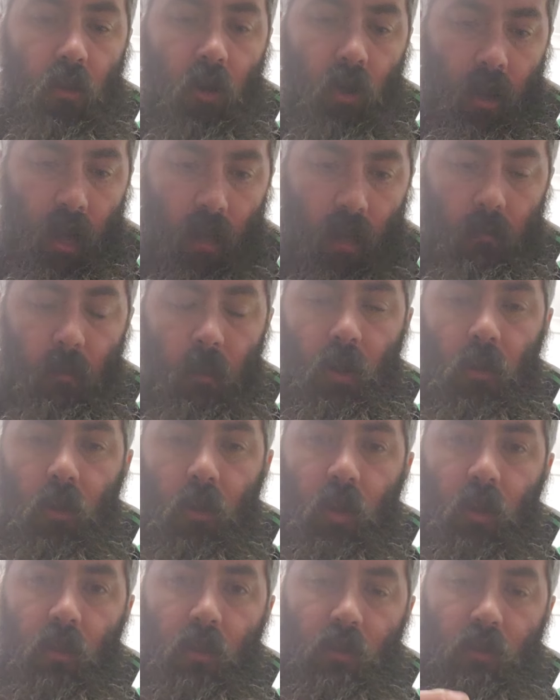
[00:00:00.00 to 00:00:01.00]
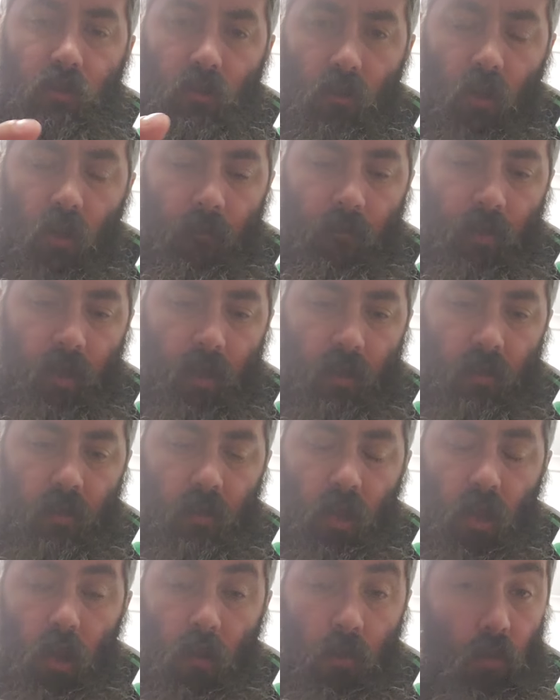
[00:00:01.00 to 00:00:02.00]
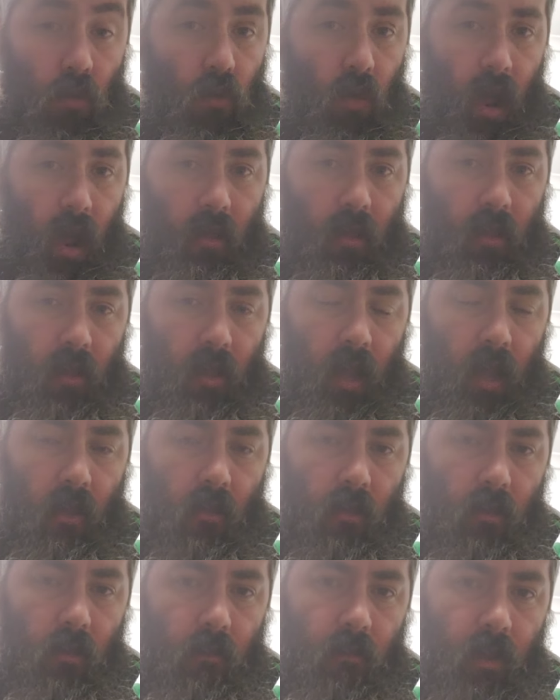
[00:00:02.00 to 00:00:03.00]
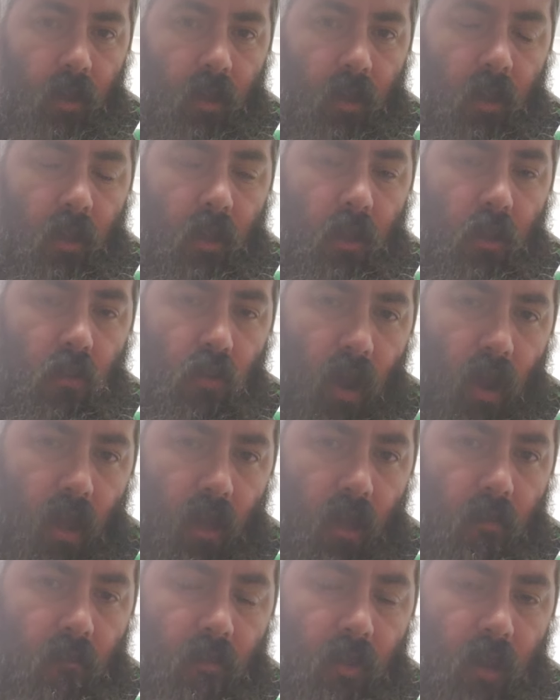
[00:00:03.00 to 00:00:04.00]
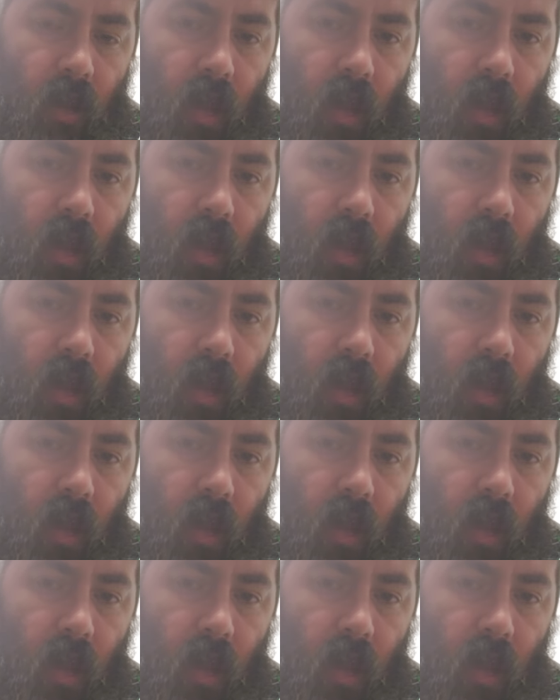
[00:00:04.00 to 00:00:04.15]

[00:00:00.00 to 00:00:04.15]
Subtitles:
I know the minute I get this off this, I will crack the knuckle, and then the cracking of the